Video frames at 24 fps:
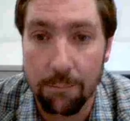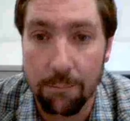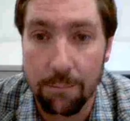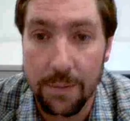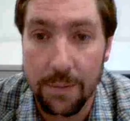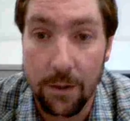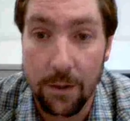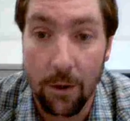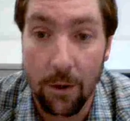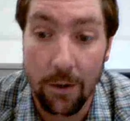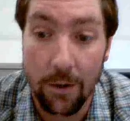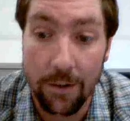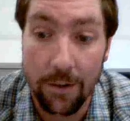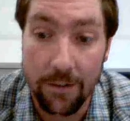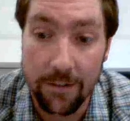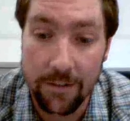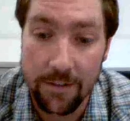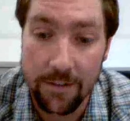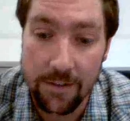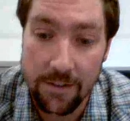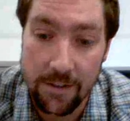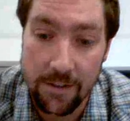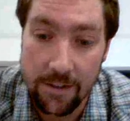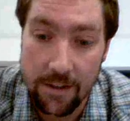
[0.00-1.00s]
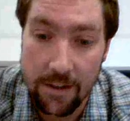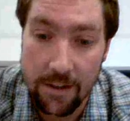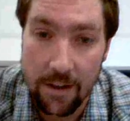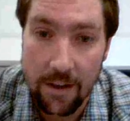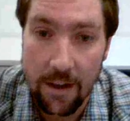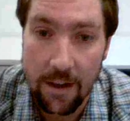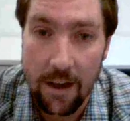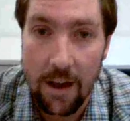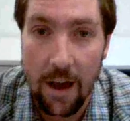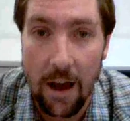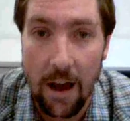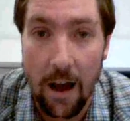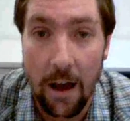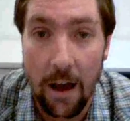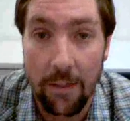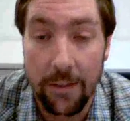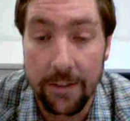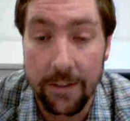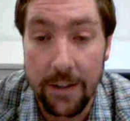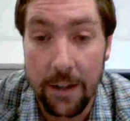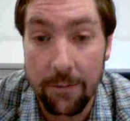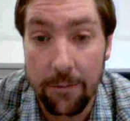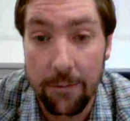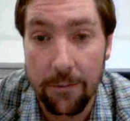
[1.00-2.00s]
beyond
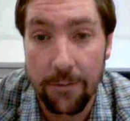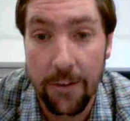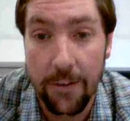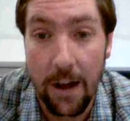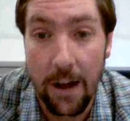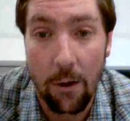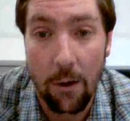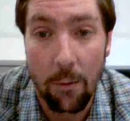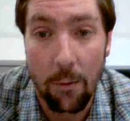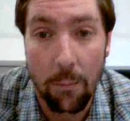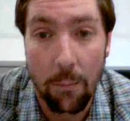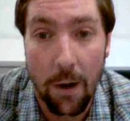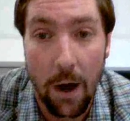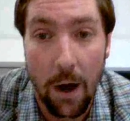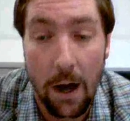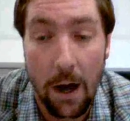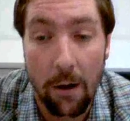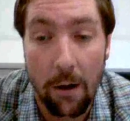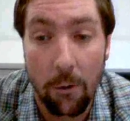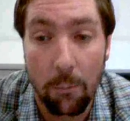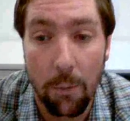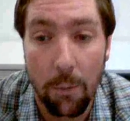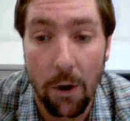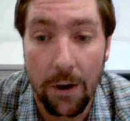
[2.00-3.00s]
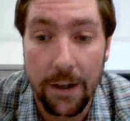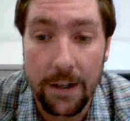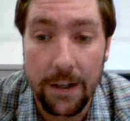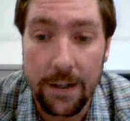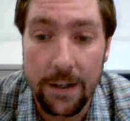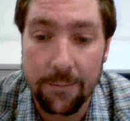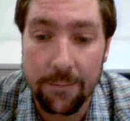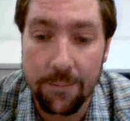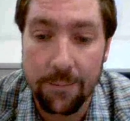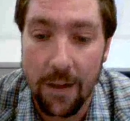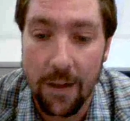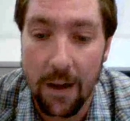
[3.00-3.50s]
the death of our body?